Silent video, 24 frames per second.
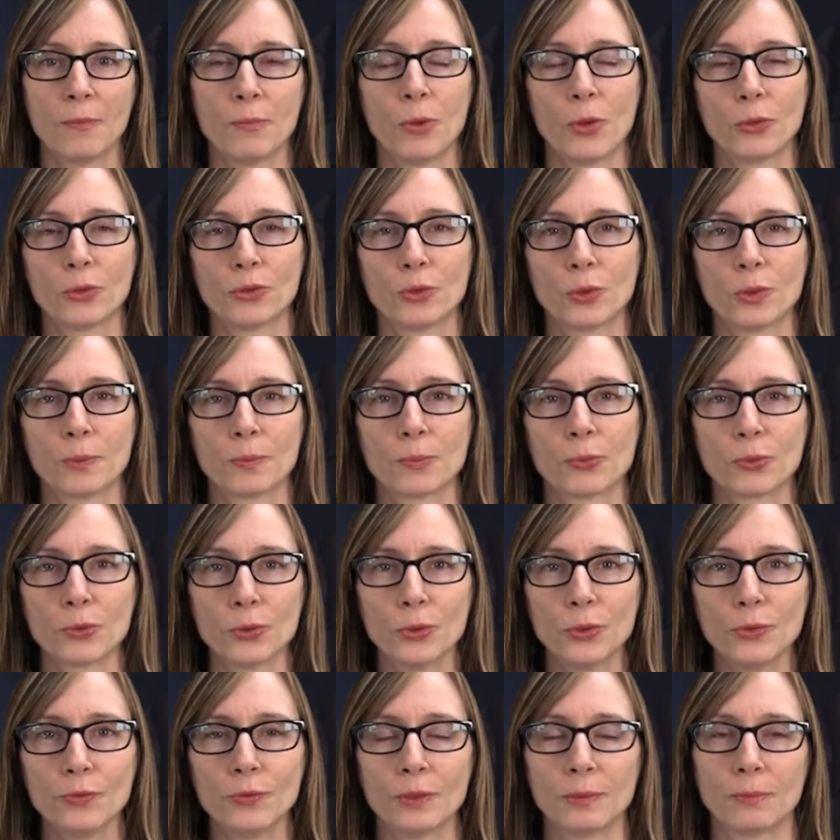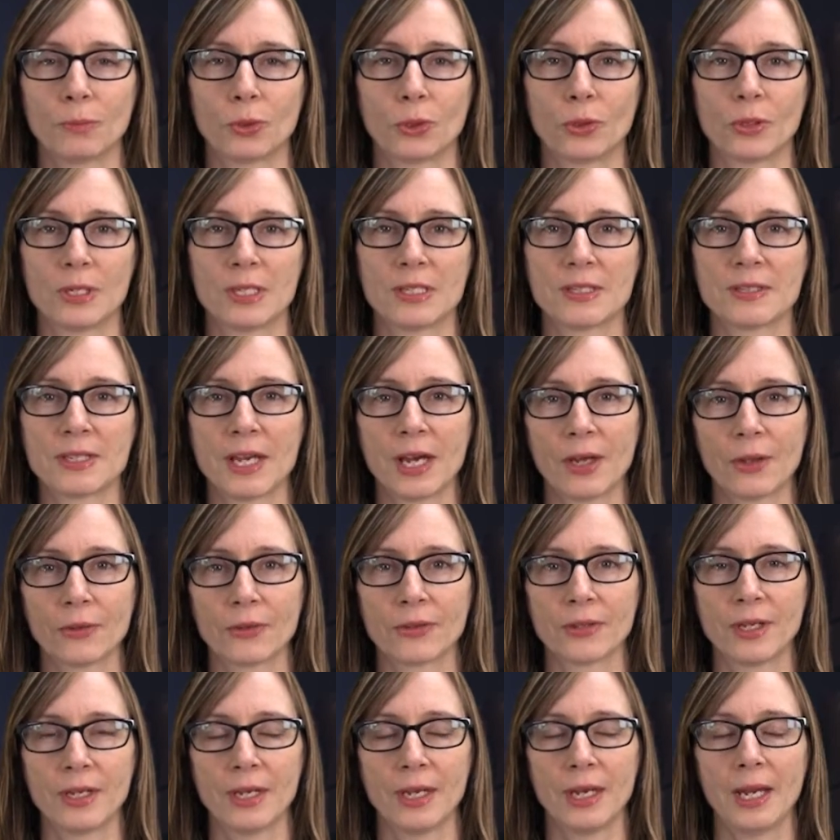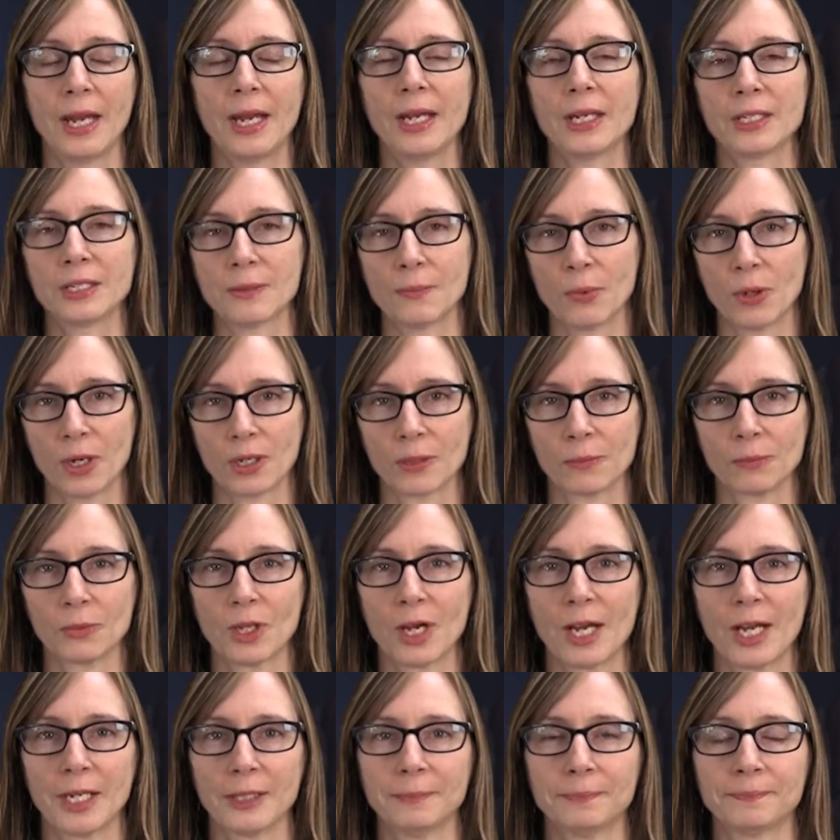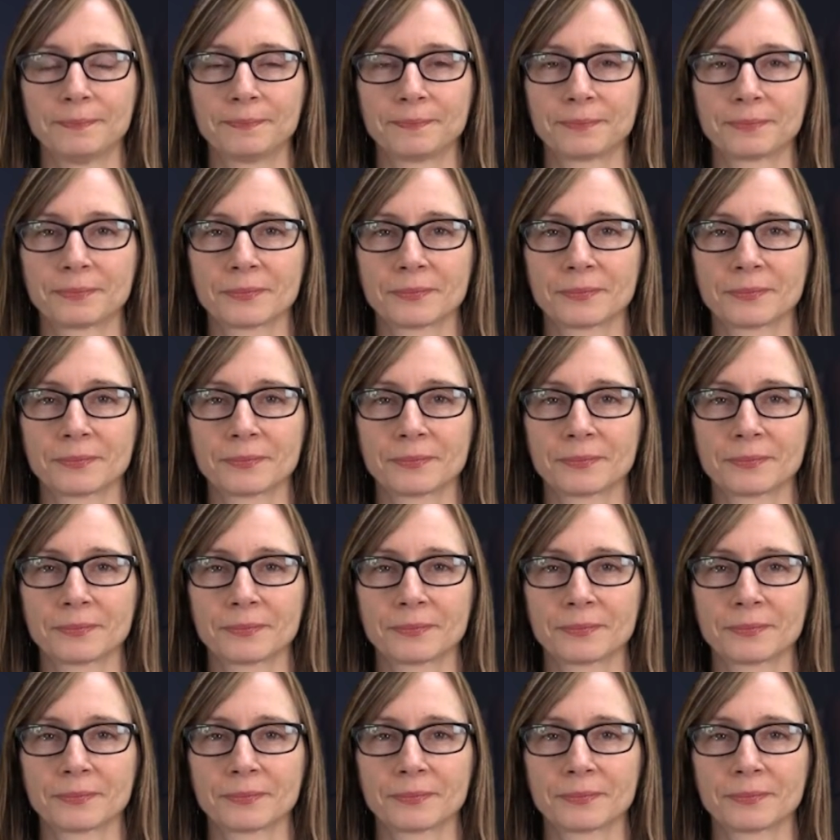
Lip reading: both to improve employees' health and the bottom line.